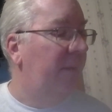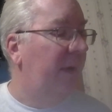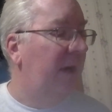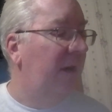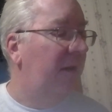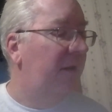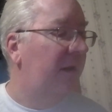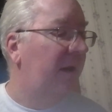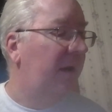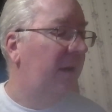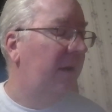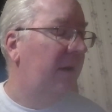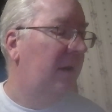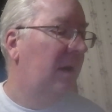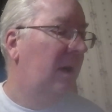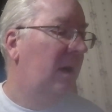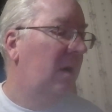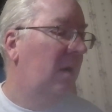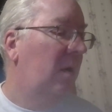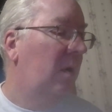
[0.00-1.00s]
are based on
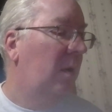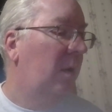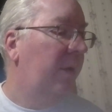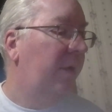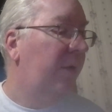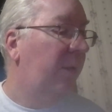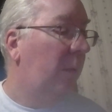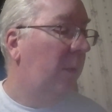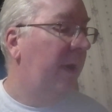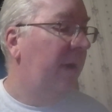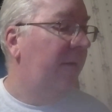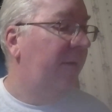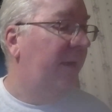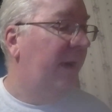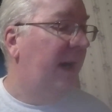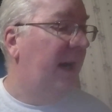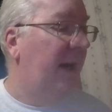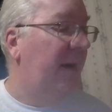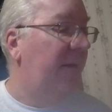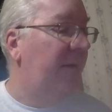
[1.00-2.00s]
all
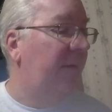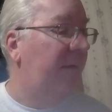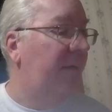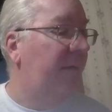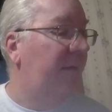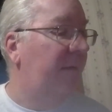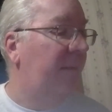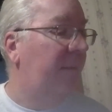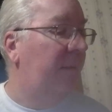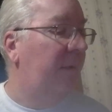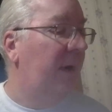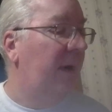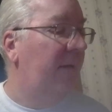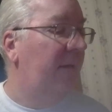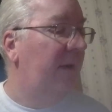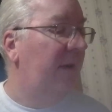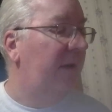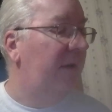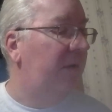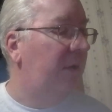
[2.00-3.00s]
25
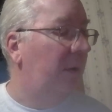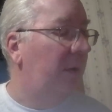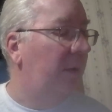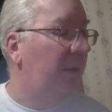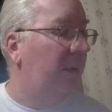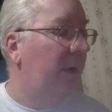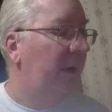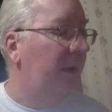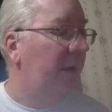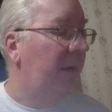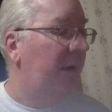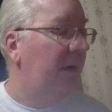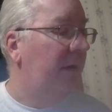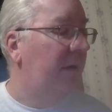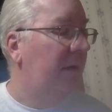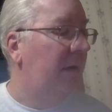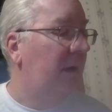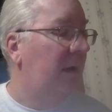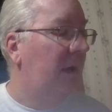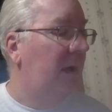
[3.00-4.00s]
previous dirt
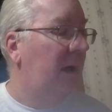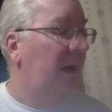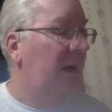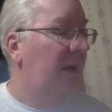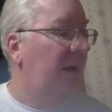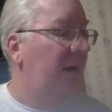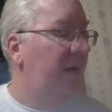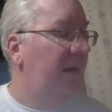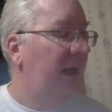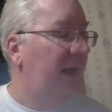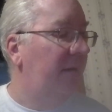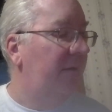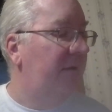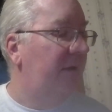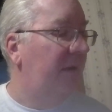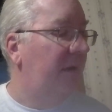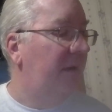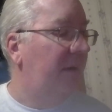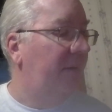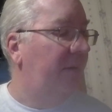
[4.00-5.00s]
winners instead of
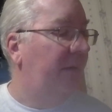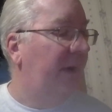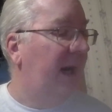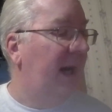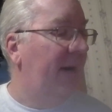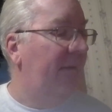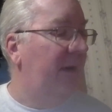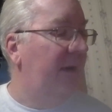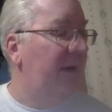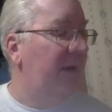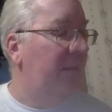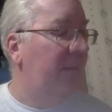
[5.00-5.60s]
just the 5. I